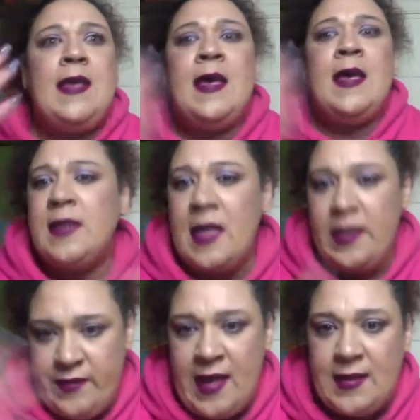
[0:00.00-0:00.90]
test a lot
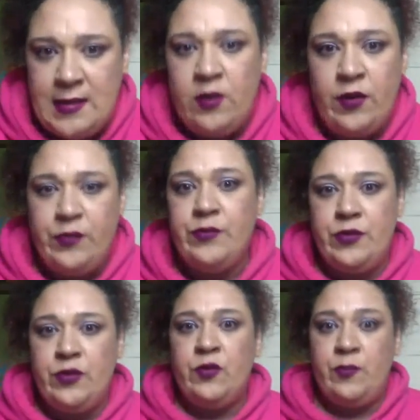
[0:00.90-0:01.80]
of decks here on
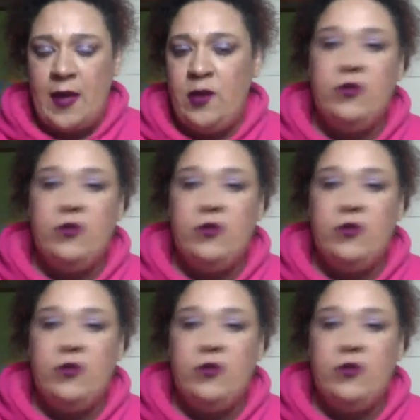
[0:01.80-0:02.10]
YouTube. I